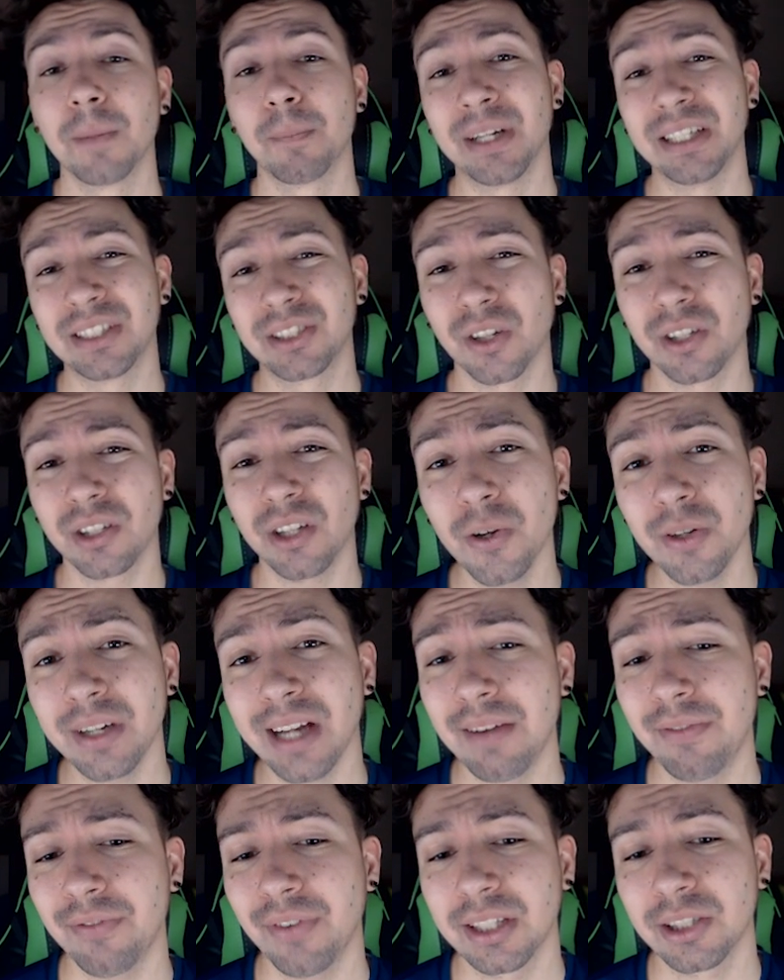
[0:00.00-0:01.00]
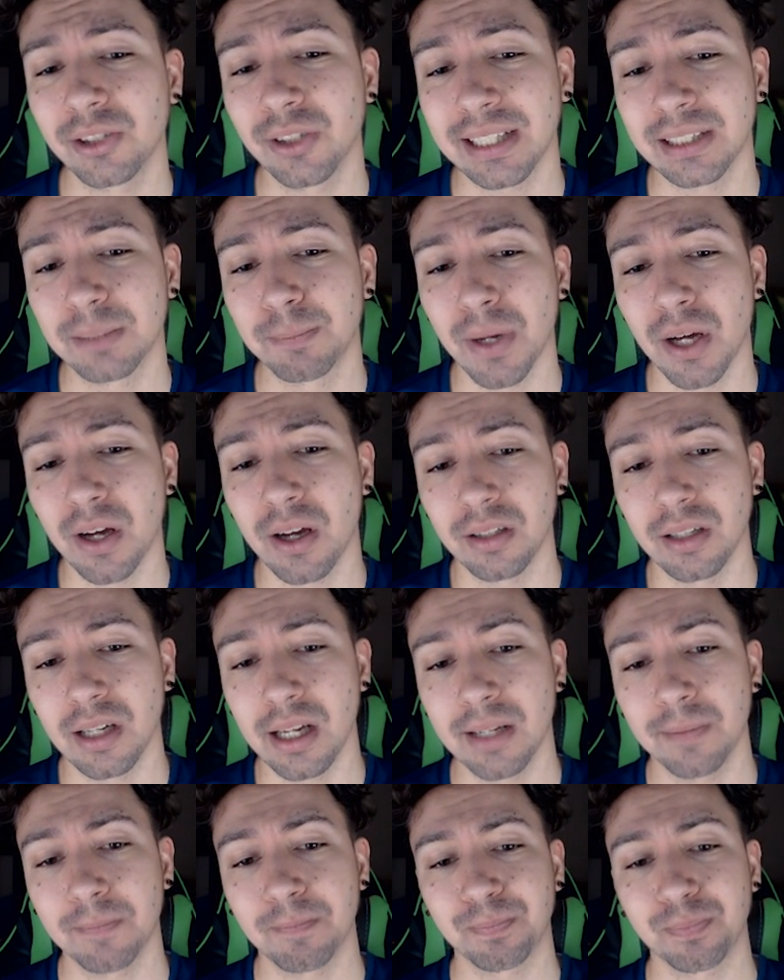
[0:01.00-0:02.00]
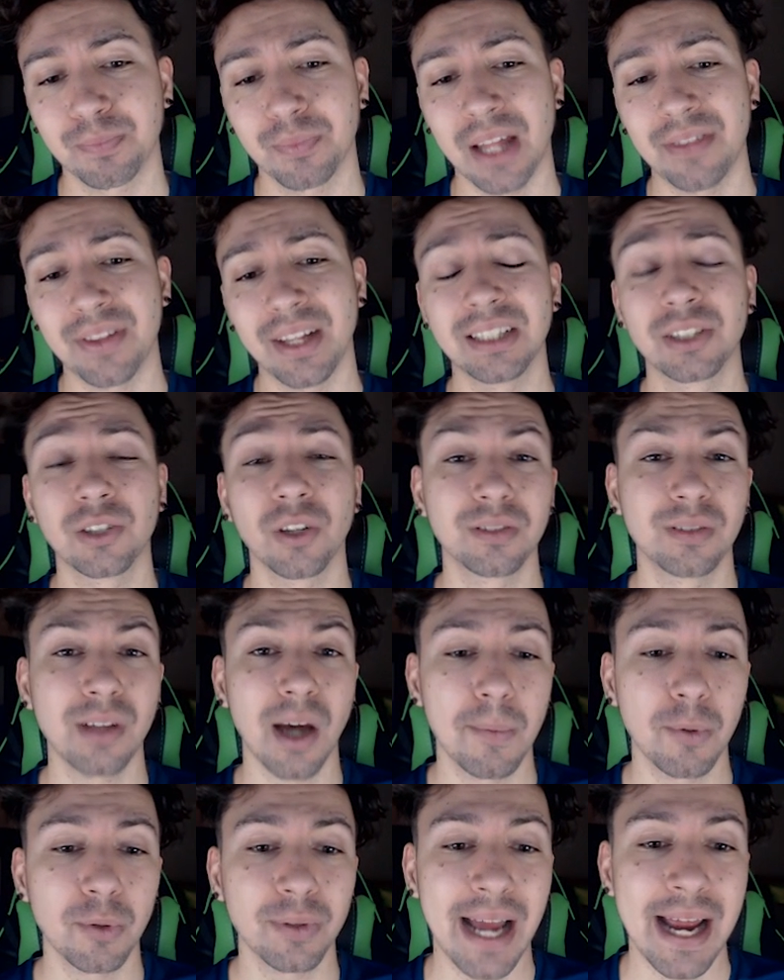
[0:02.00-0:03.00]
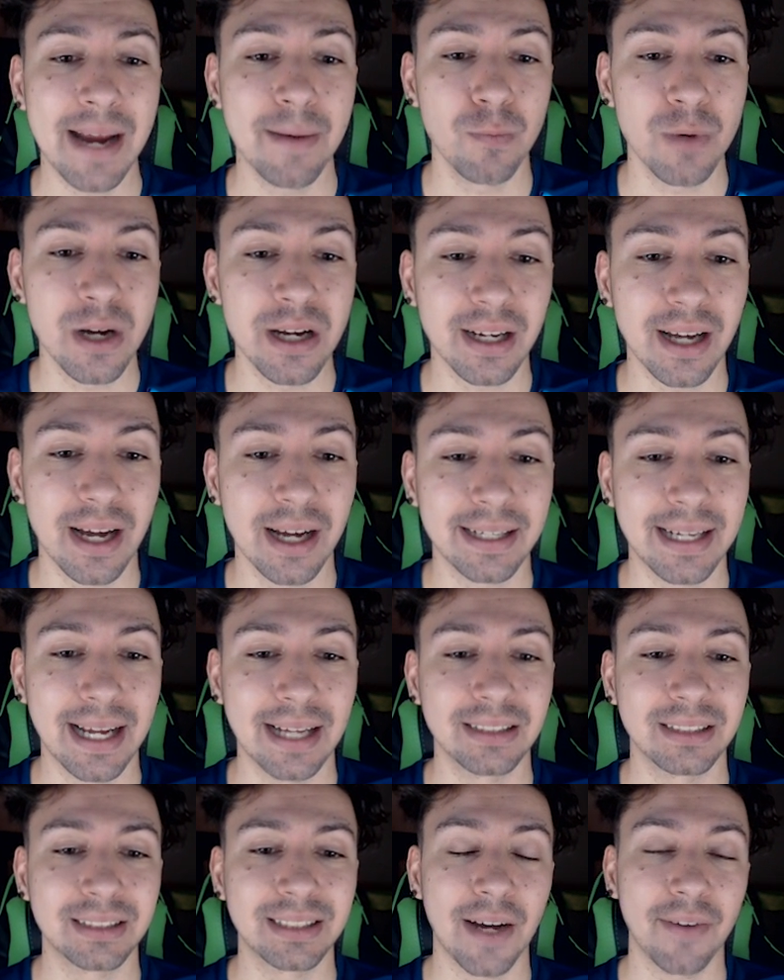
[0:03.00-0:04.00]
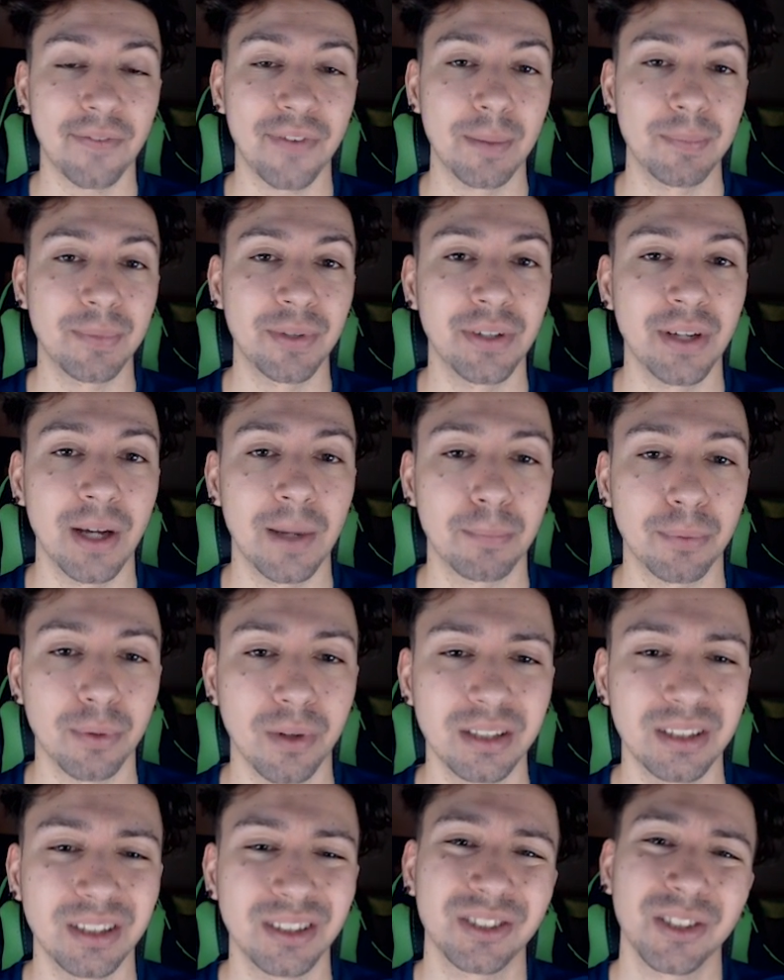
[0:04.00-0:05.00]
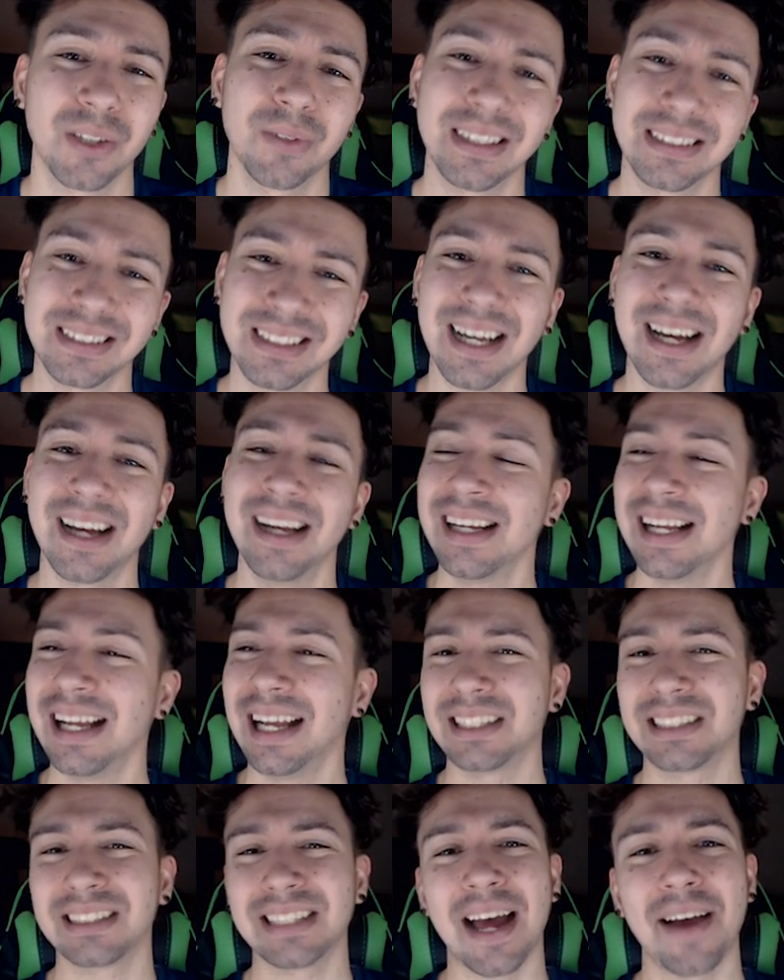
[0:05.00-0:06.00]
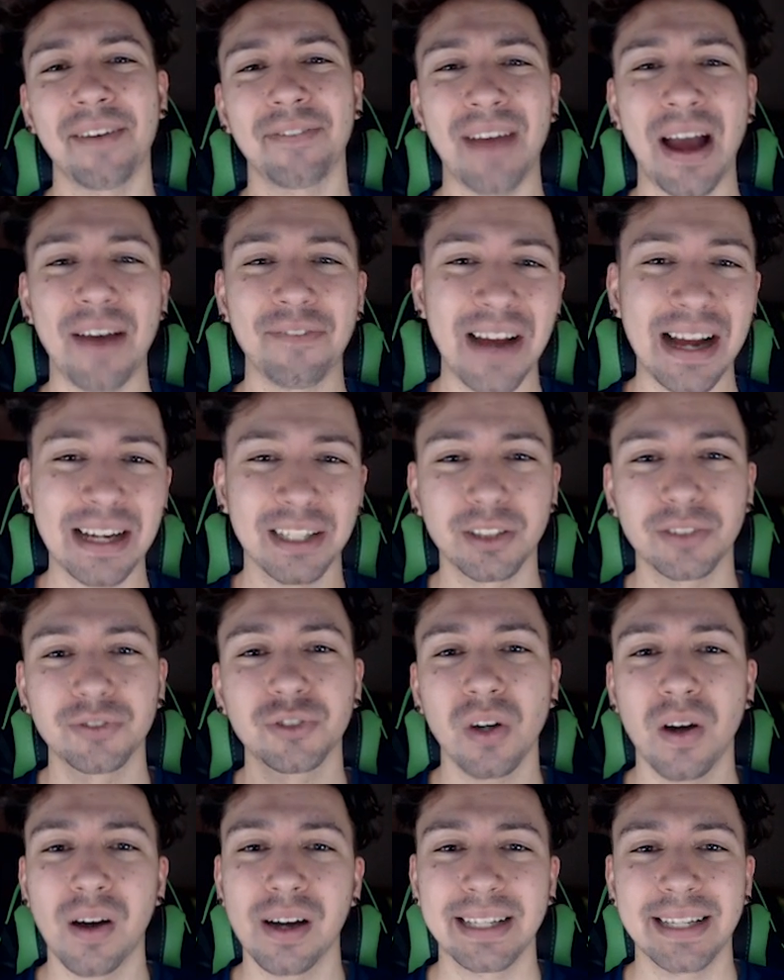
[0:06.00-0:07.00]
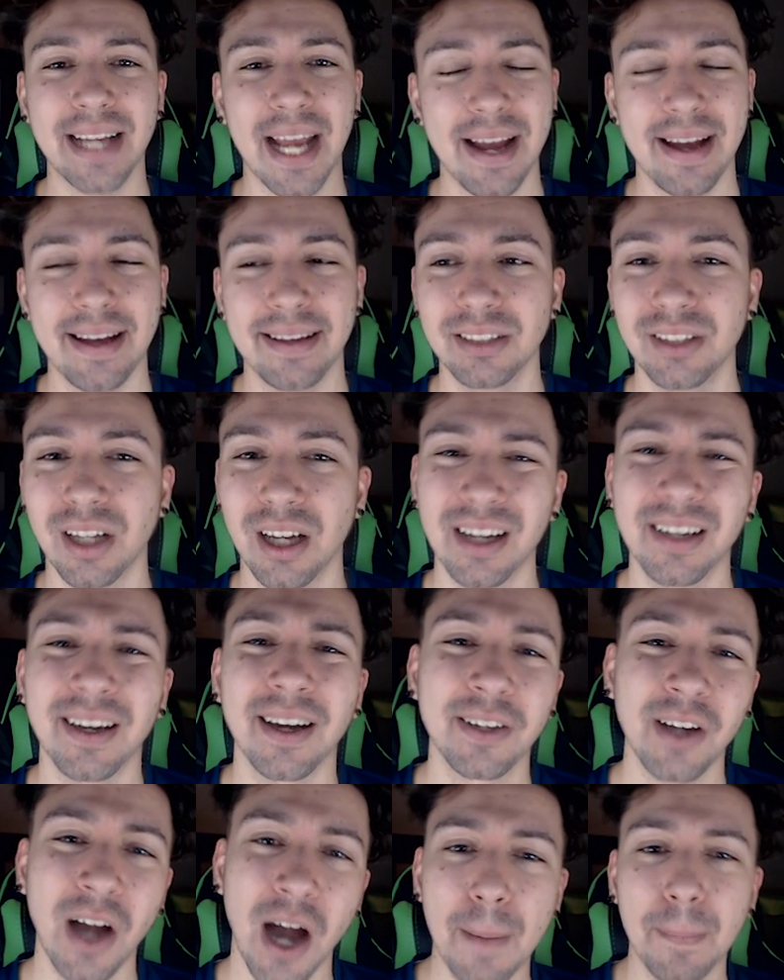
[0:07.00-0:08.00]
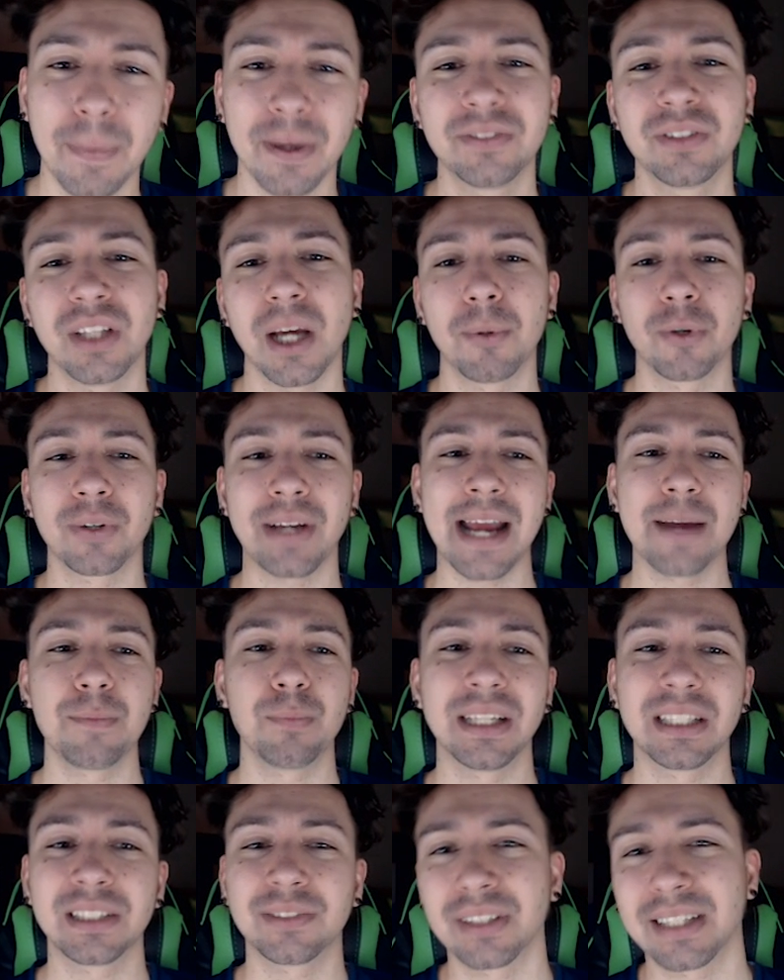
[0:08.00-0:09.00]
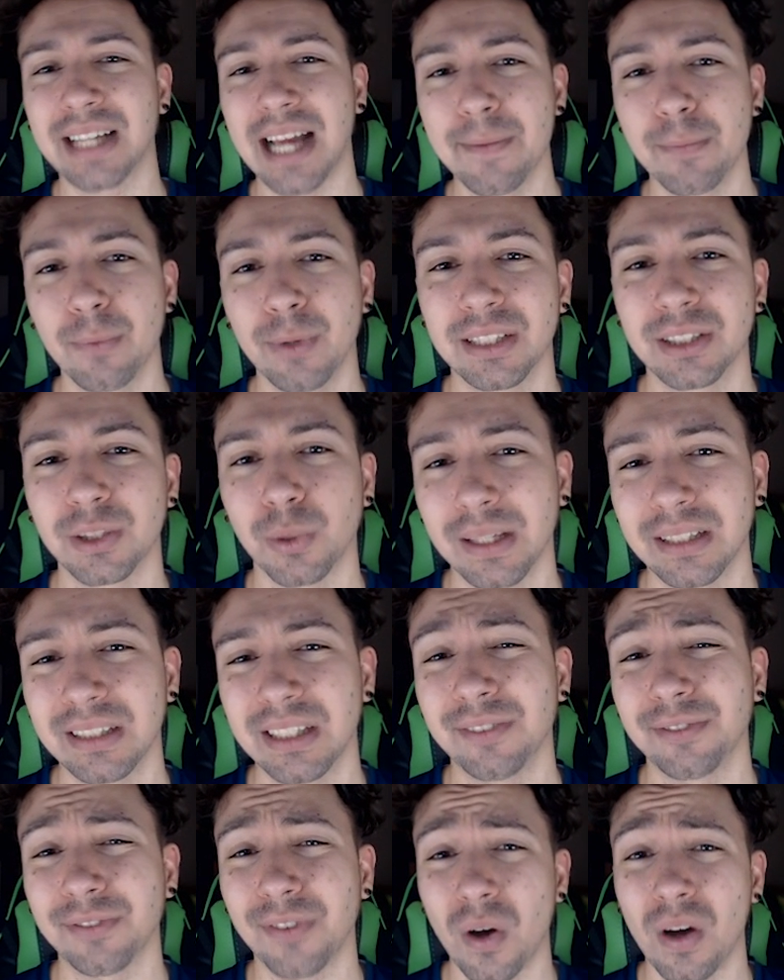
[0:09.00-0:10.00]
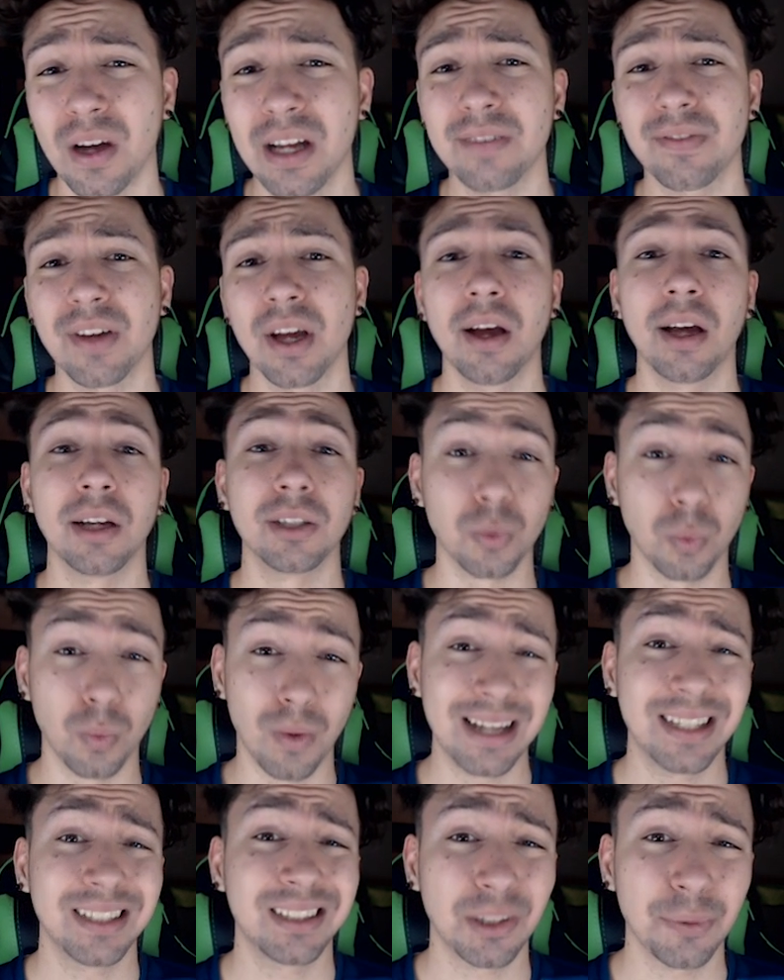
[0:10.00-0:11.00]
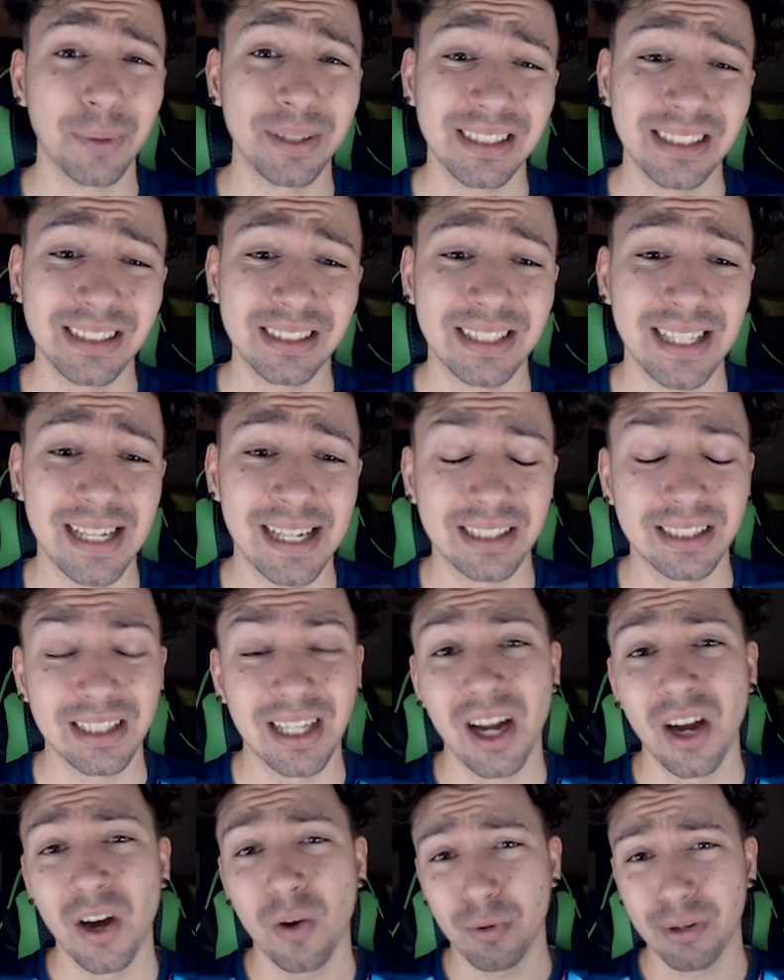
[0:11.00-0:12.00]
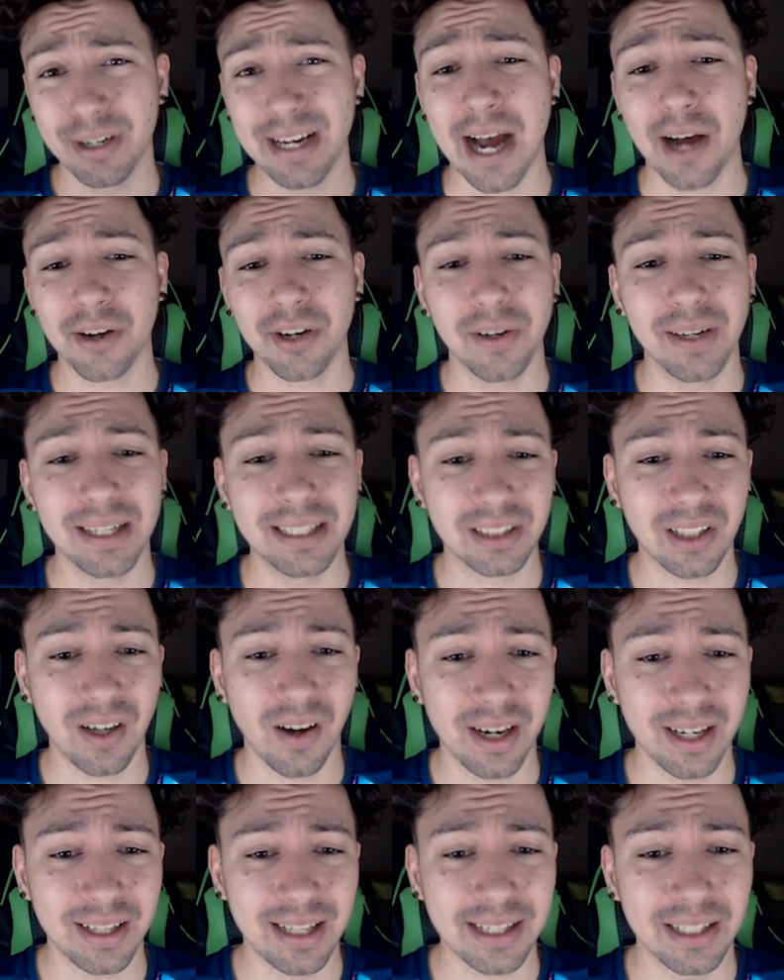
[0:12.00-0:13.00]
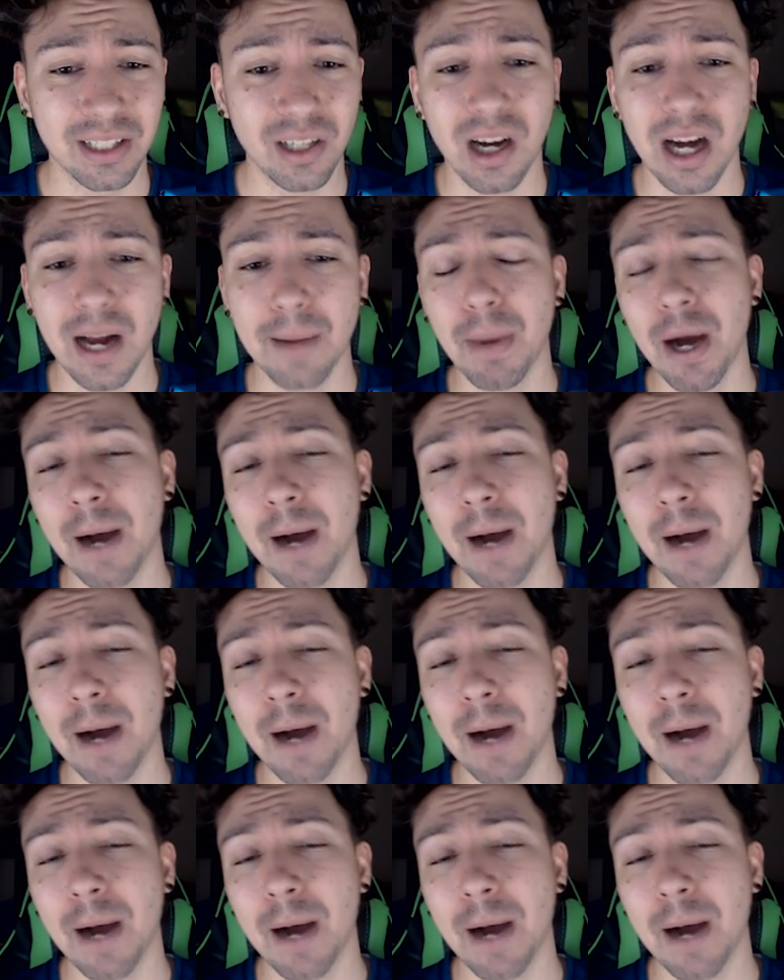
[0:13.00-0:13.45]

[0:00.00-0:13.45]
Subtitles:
But he's got an okay fixture against Burnley. And then he's got a double game week against Southampton and Brighton. So it's that factor of trying to get in a couple of double game weeks for game week 25 as well as 26. Ronaldo is kind of that guy.